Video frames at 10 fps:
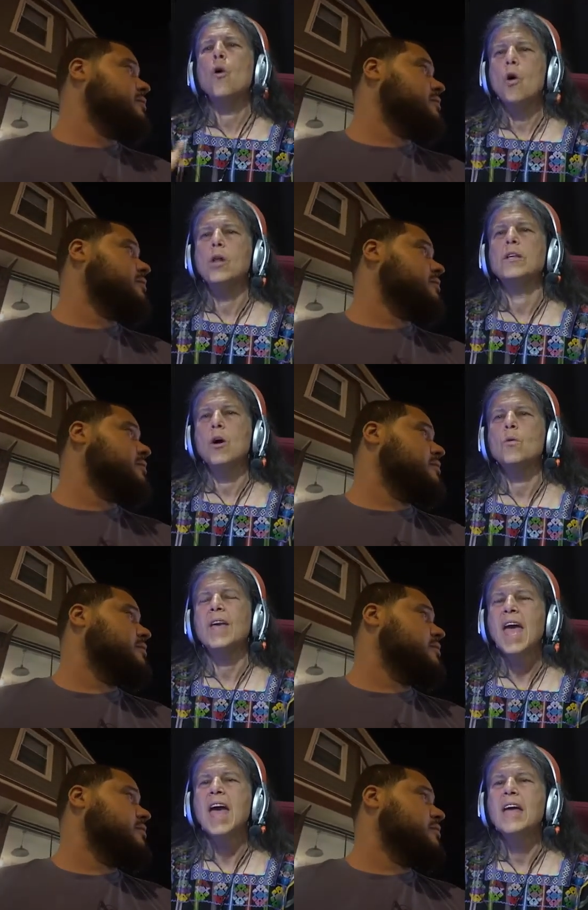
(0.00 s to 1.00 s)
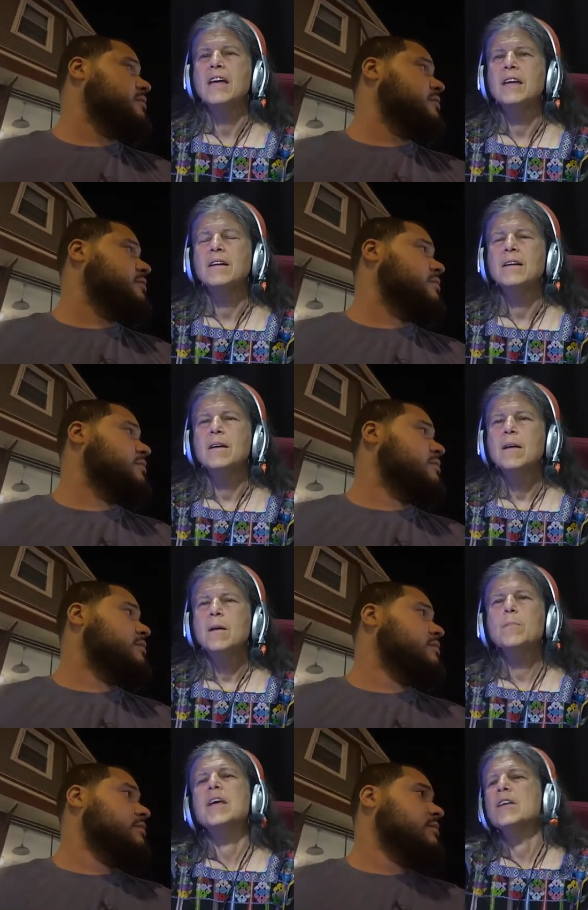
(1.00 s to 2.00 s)
Speaker 1: all okay
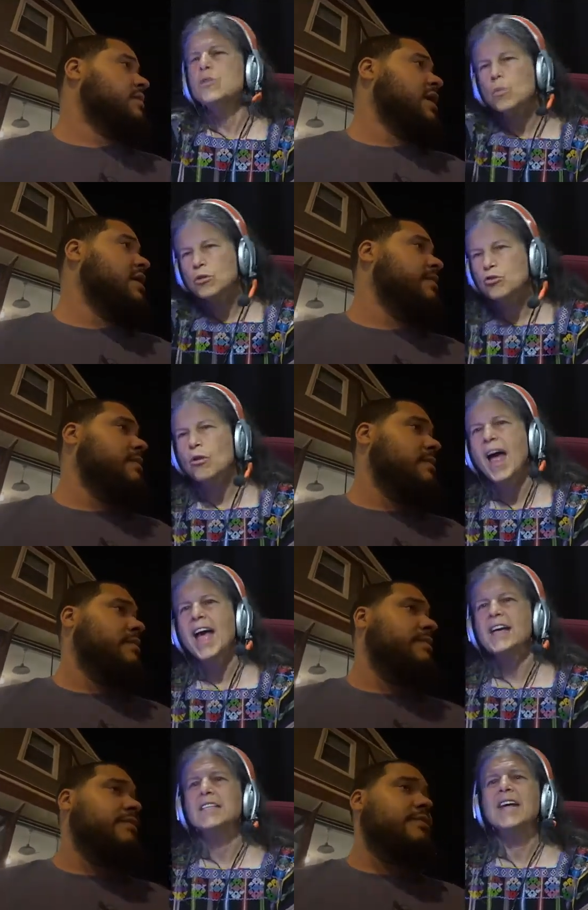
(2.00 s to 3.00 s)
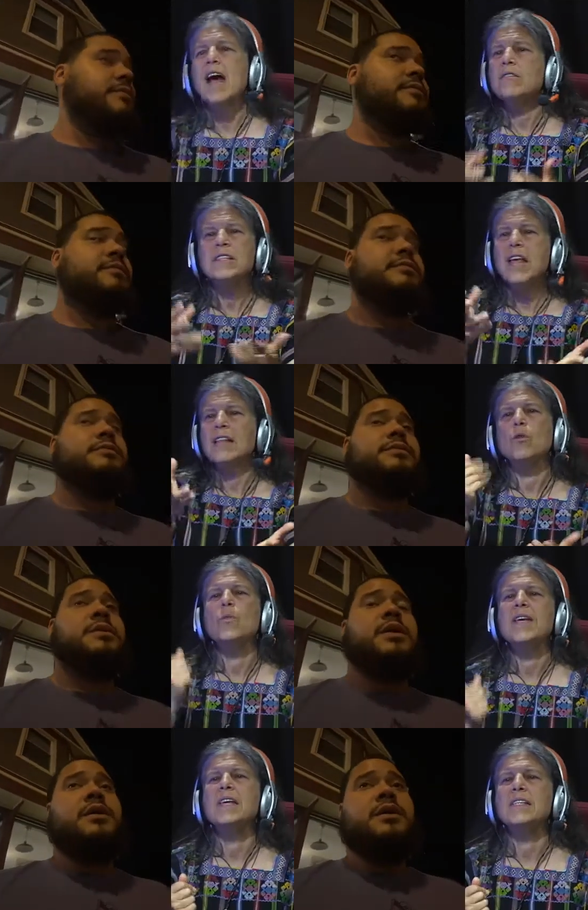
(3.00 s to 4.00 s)
because it will yeah. drag us down it's like the
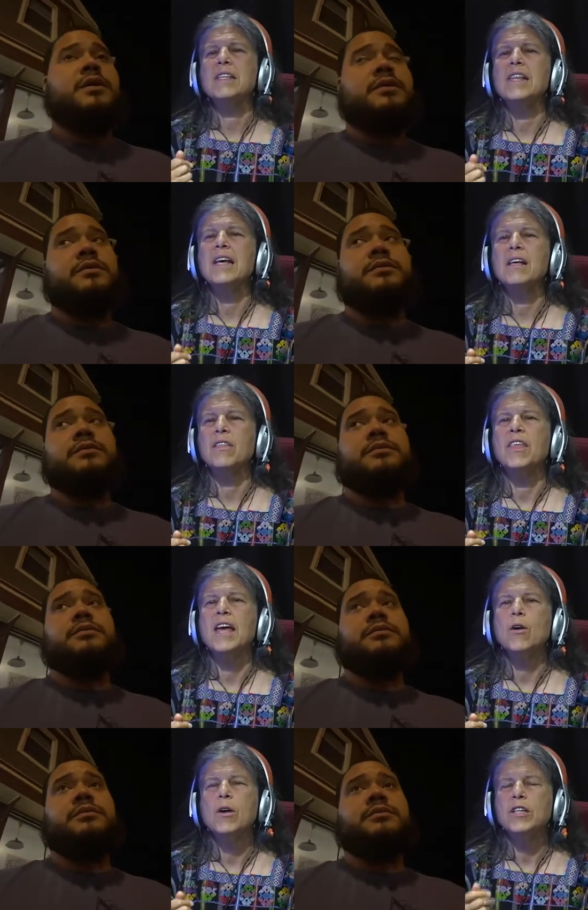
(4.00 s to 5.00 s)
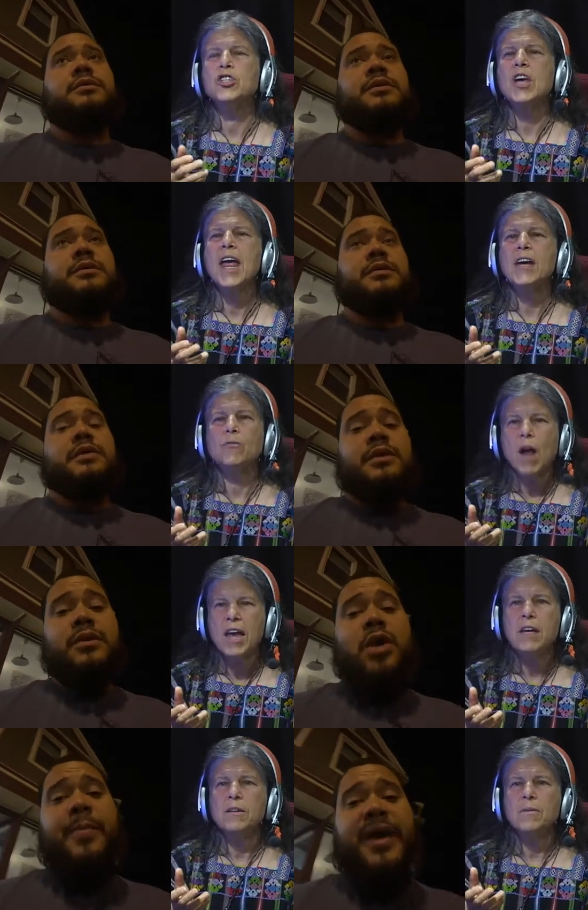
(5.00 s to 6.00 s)
weakest link thing on a chain
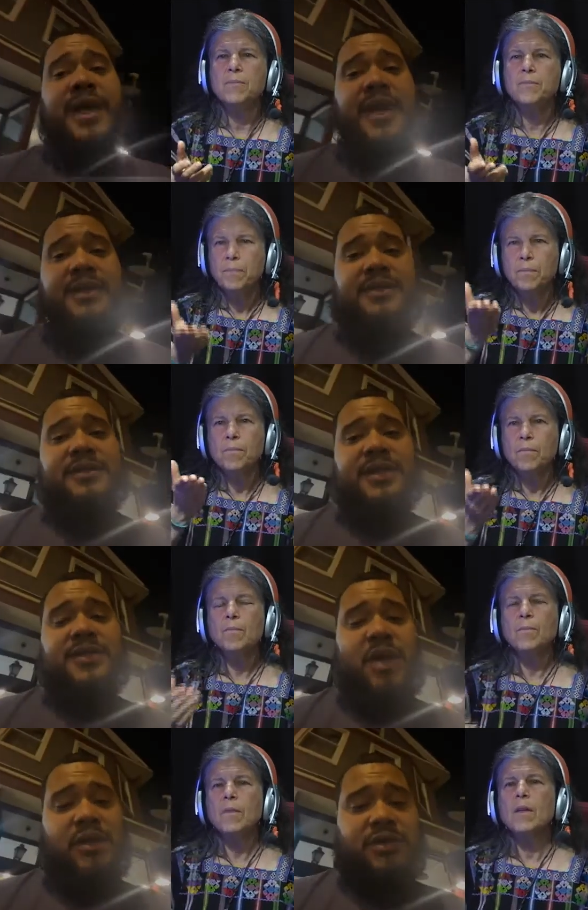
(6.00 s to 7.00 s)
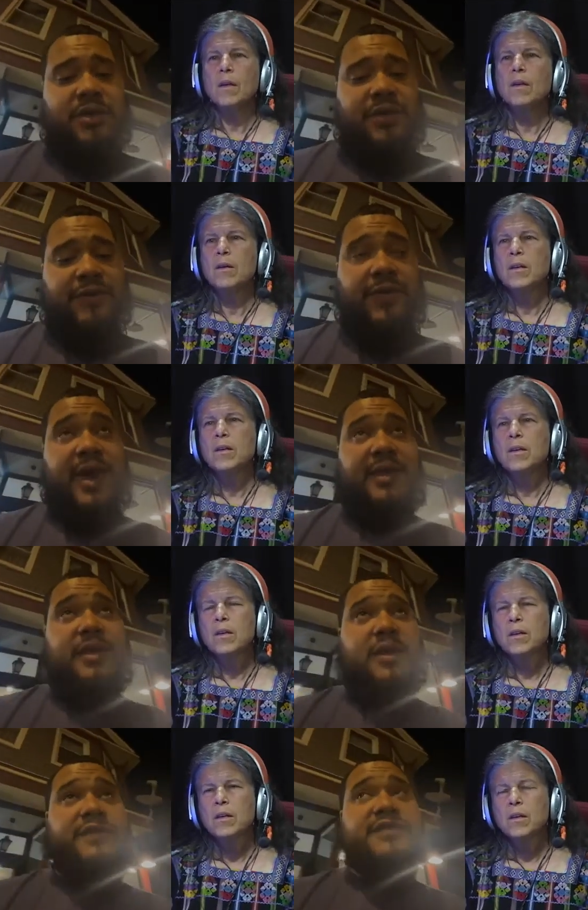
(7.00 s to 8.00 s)
right no
Speaker 2: but it's it's also the
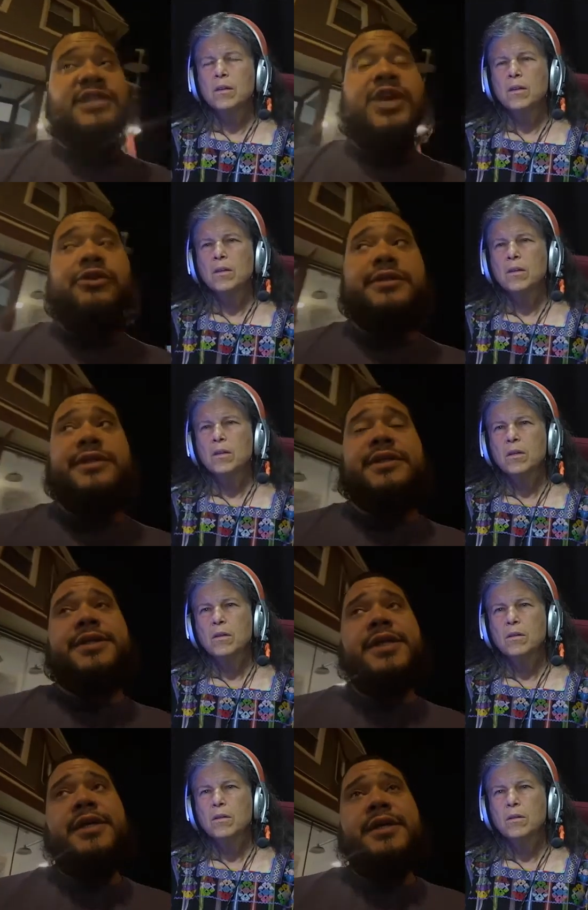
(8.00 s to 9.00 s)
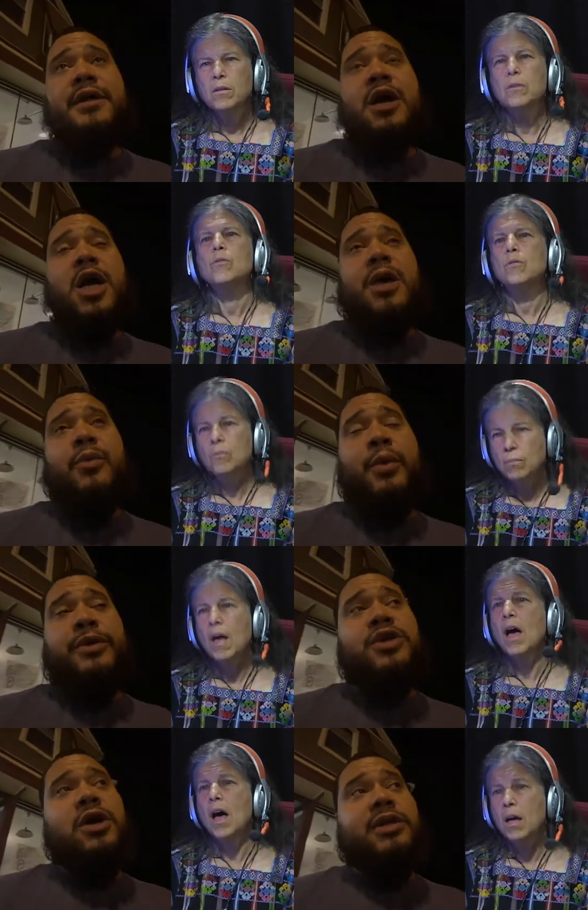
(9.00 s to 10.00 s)
fact of secrecy um, when
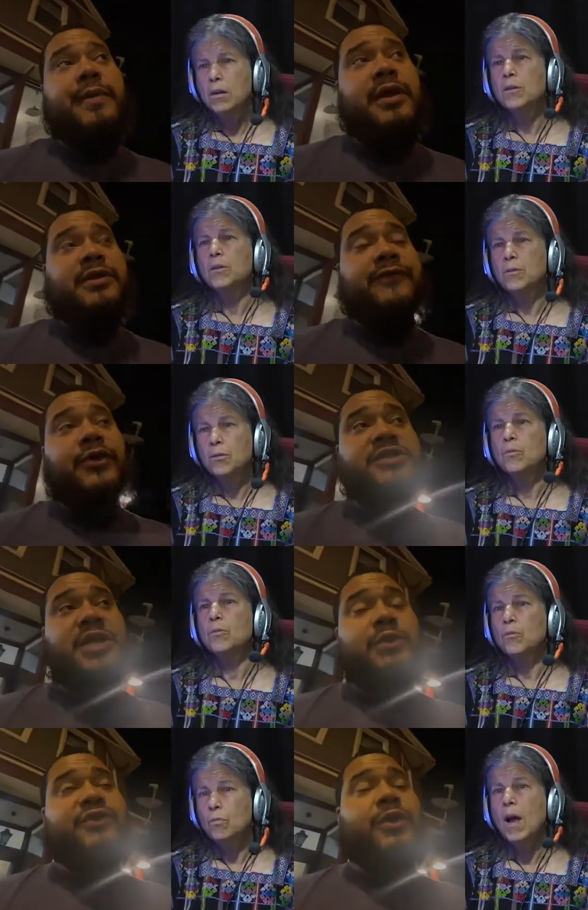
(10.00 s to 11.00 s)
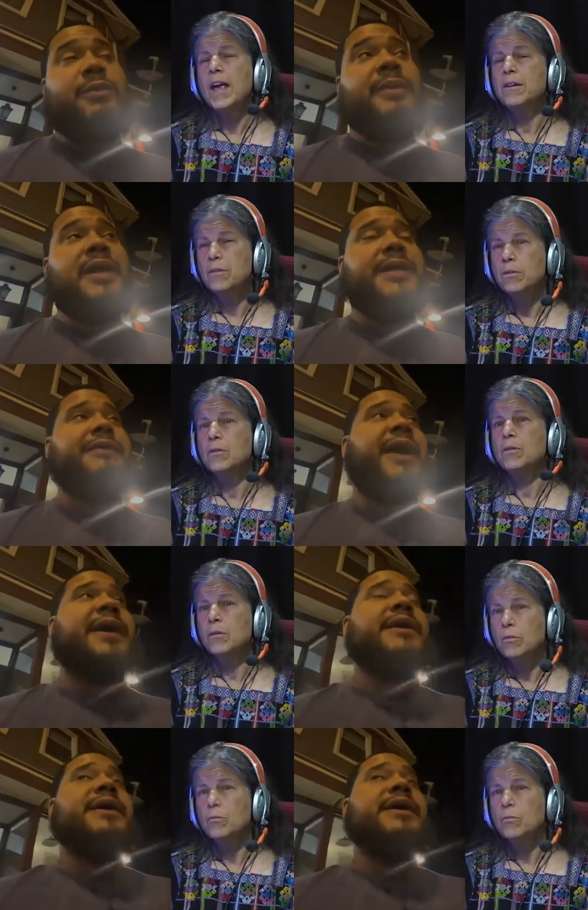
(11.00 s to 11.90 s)
we uh-huh. talked about the first thing was right. vulnerability right